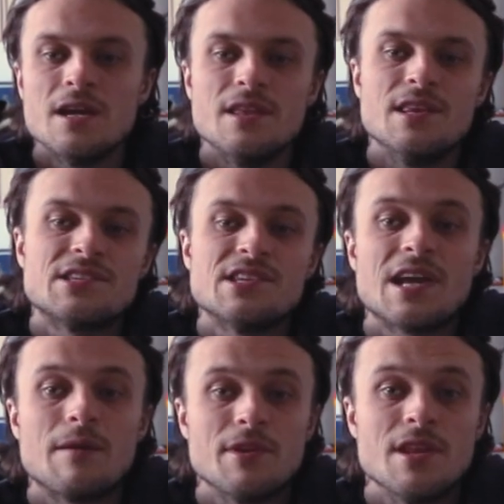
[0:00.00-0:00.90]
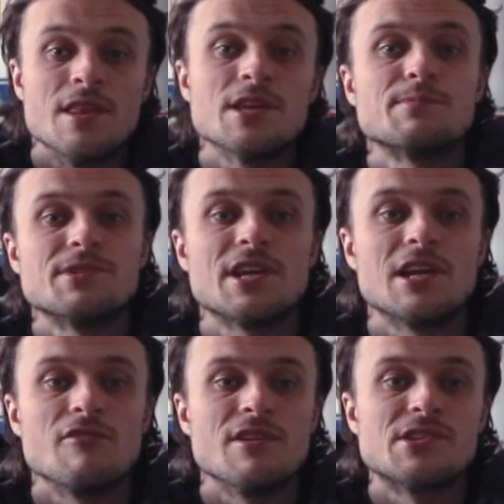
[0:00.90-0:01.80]
And this is happening in this
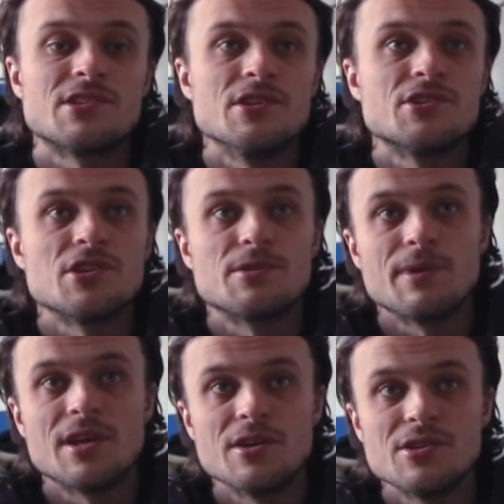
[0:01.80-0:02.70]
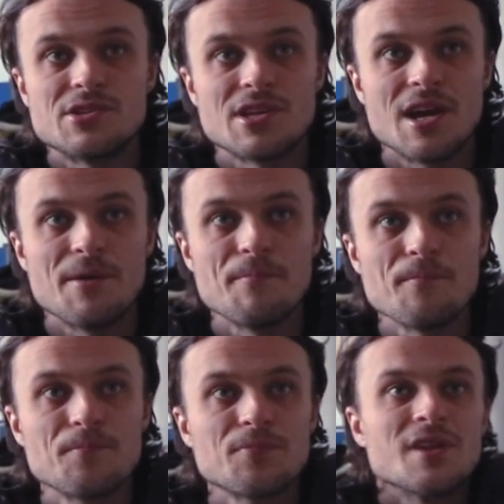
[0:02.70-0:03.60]
particular instance just because
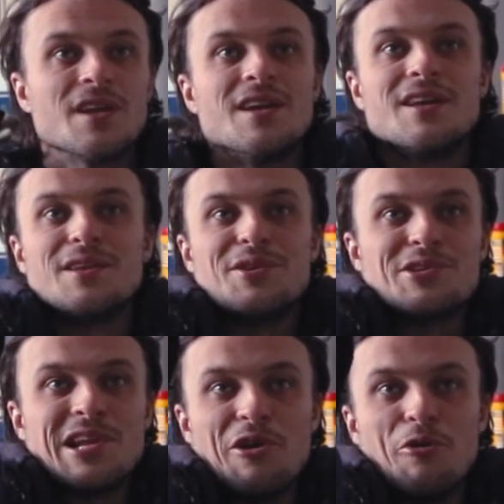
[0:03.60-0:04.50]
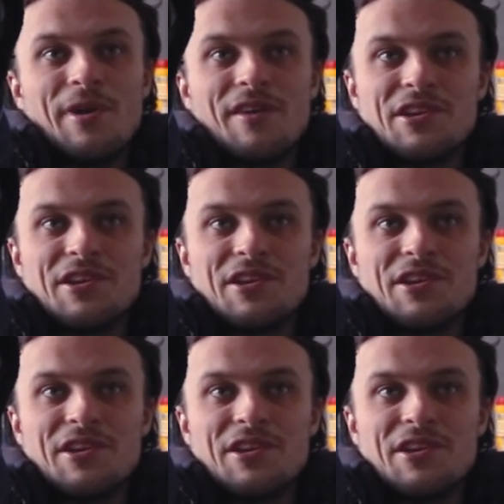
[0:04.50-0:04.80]
there's a little bit of